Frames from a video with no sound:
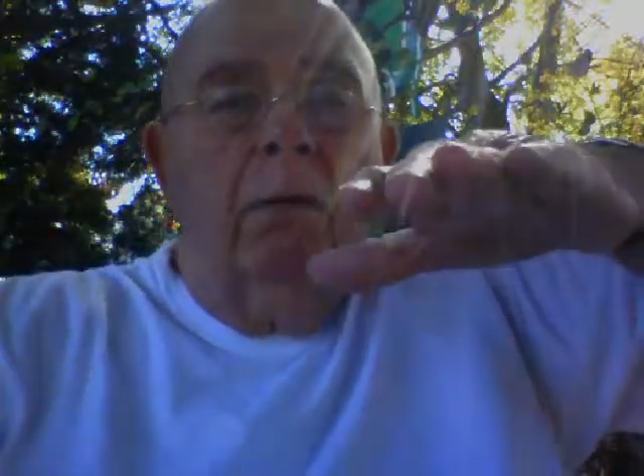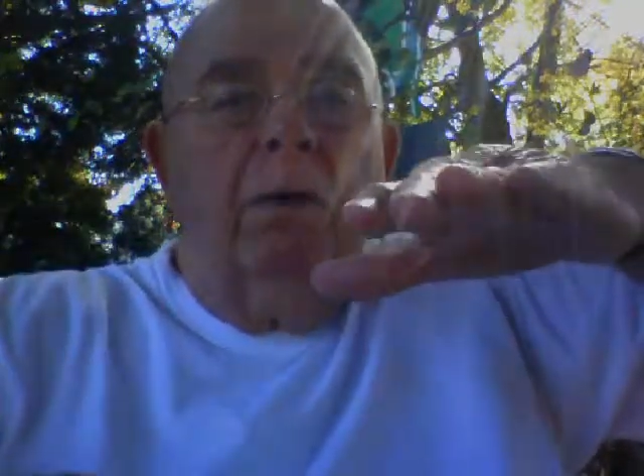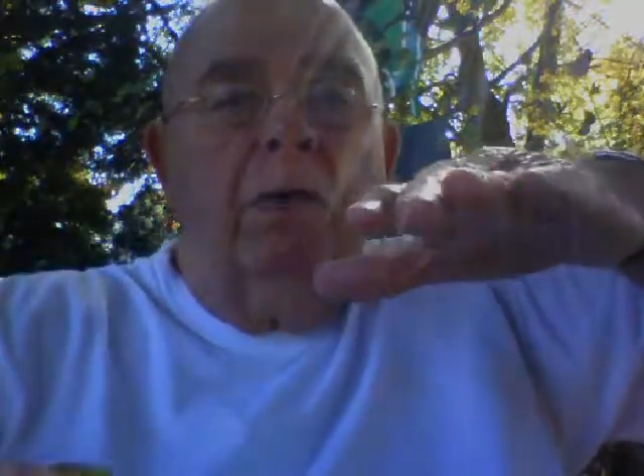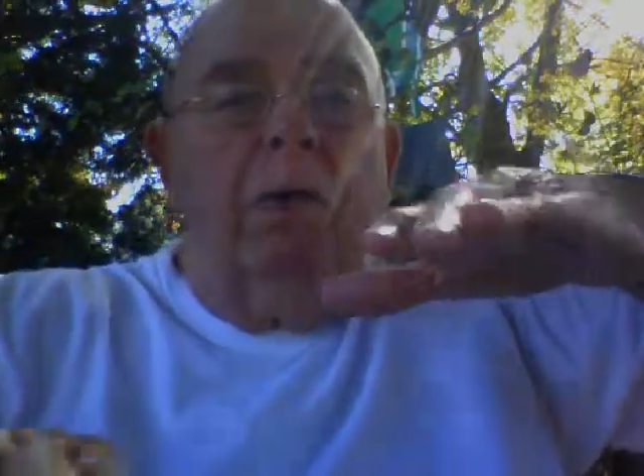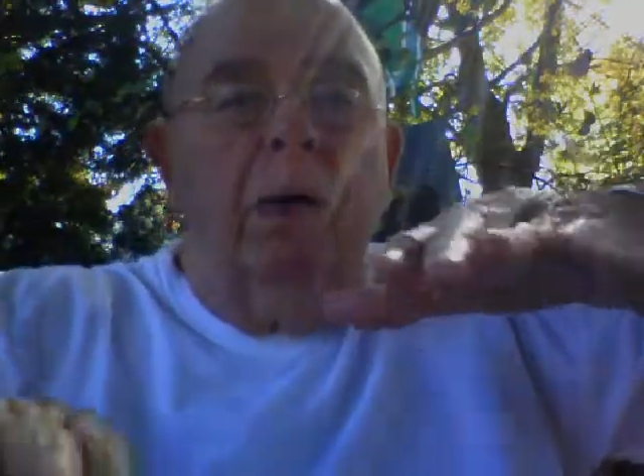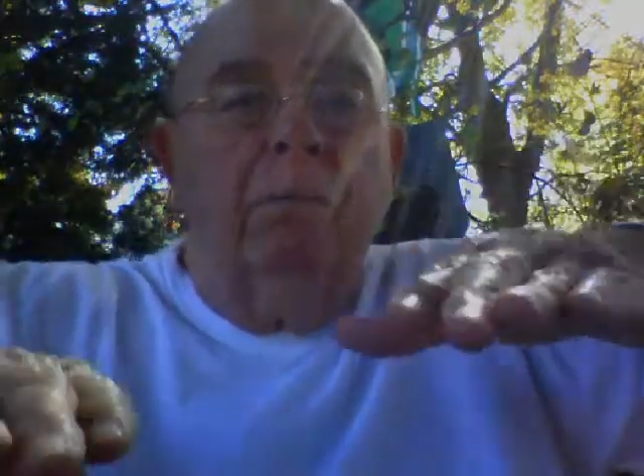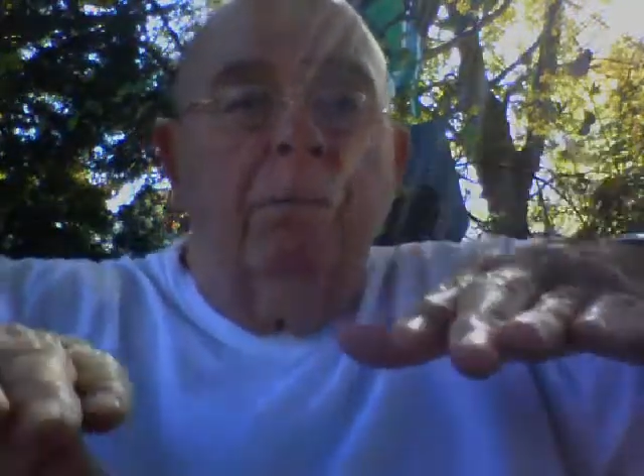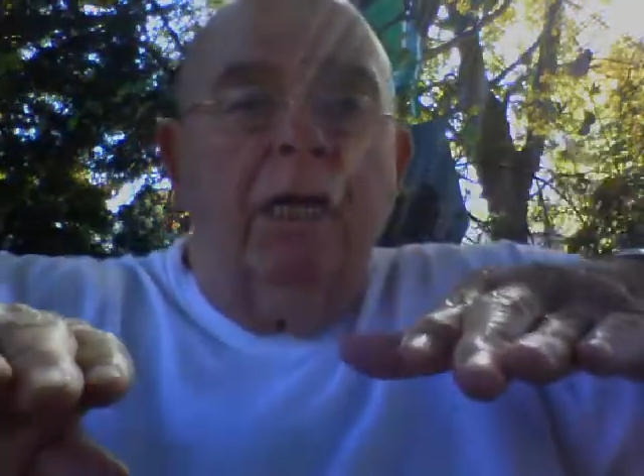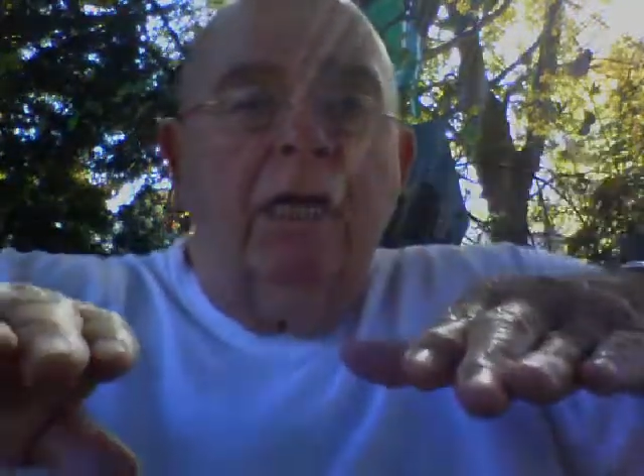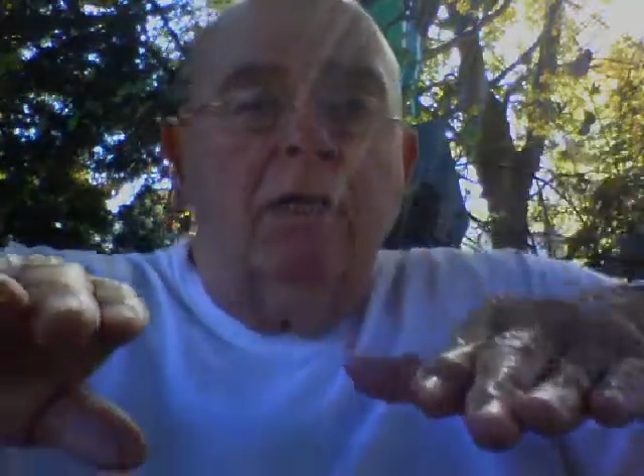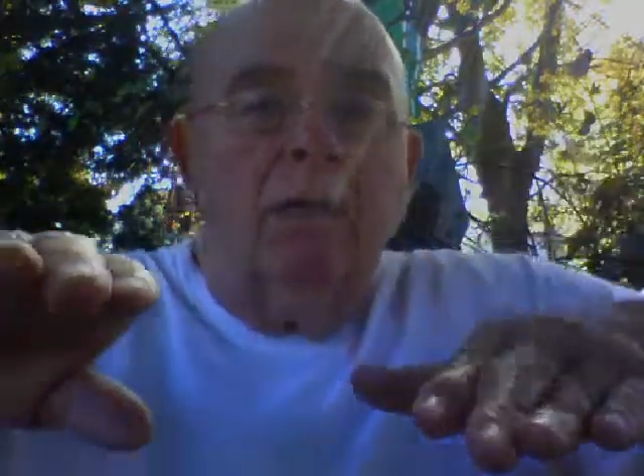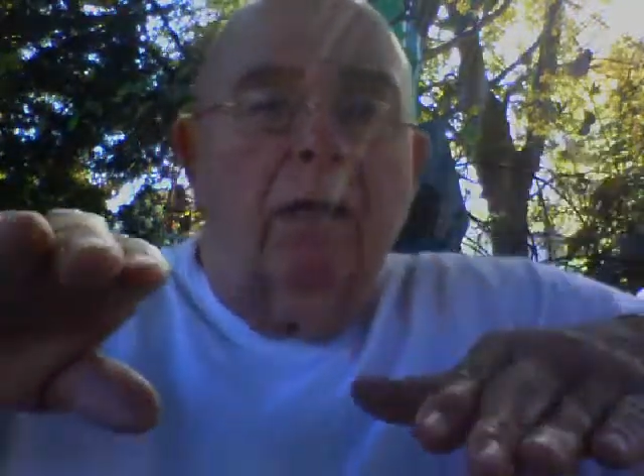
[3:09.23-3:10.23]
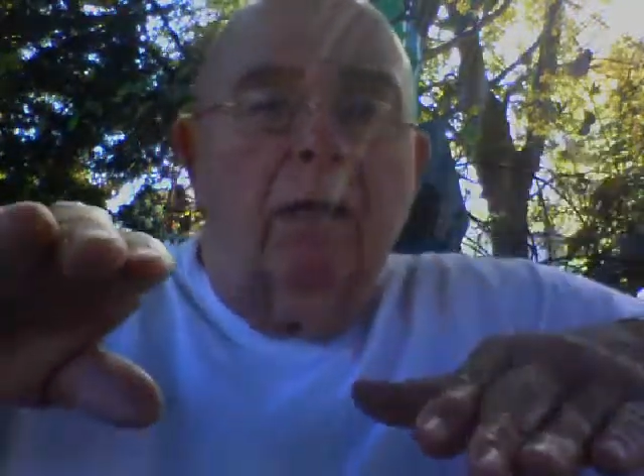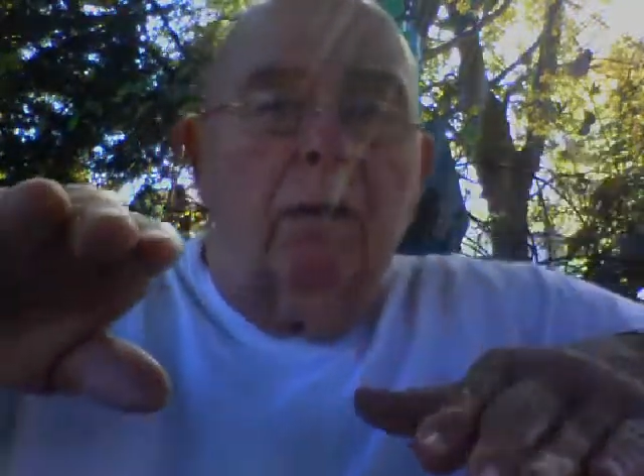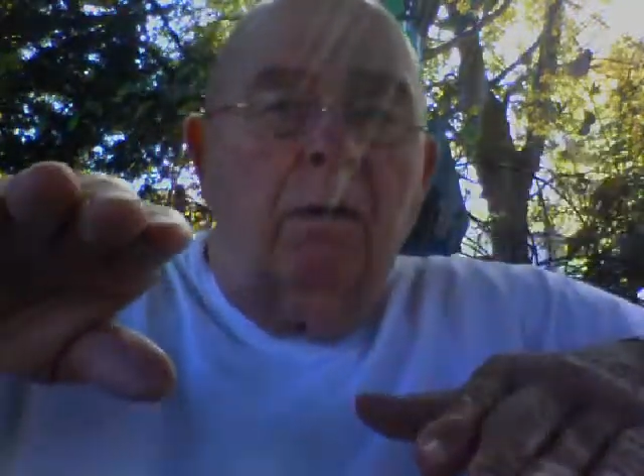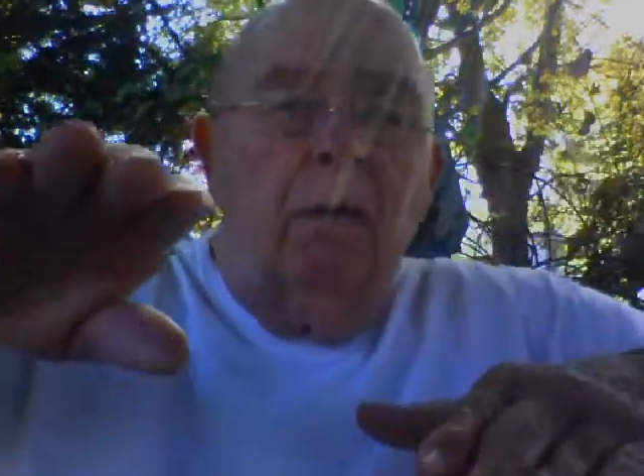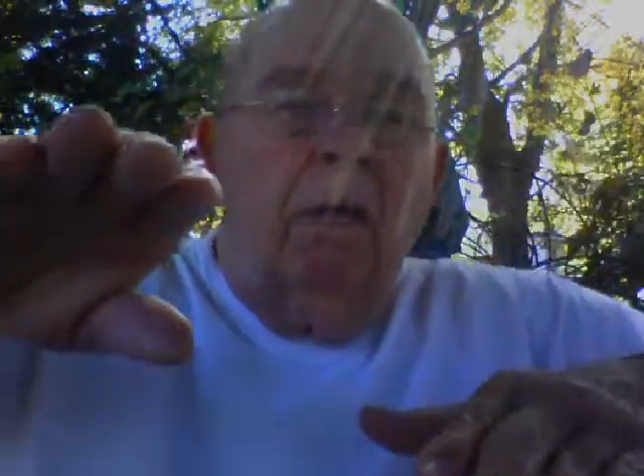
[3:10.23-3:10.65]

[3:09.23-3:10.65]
become each other.